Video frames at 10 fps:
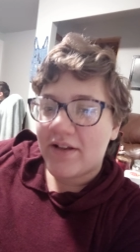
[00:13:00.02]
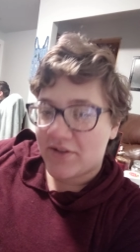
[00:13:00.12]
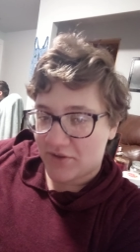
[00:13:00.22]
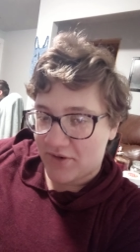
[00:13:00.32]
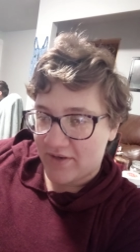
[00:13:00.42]

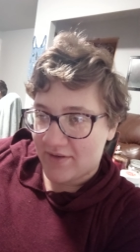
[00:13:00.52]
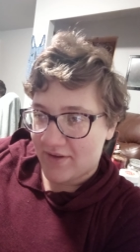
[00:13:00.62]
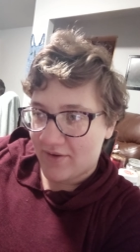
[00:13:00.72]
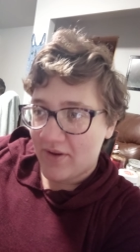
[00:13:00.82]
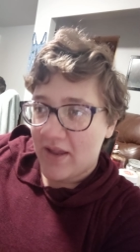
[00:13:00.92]
is straight
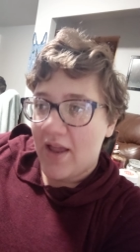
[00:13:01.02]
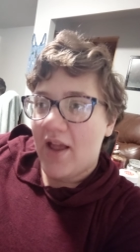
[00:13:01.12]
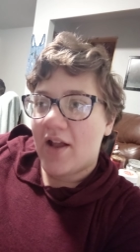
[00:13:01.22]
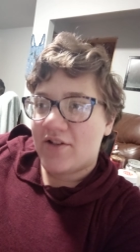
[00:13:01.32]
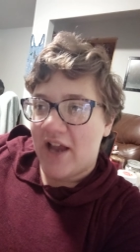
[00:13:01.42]
though.
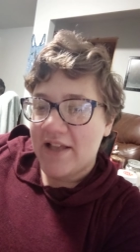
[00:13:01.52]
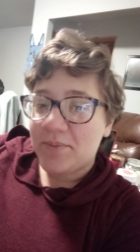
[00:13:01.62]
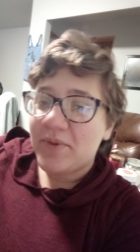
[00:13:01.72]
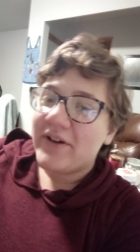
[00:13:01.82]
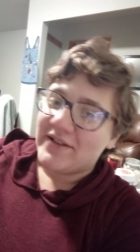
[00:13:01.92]

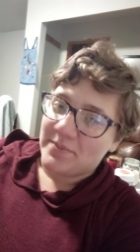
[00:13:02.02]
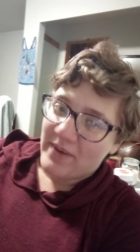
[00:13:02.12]
Jasper is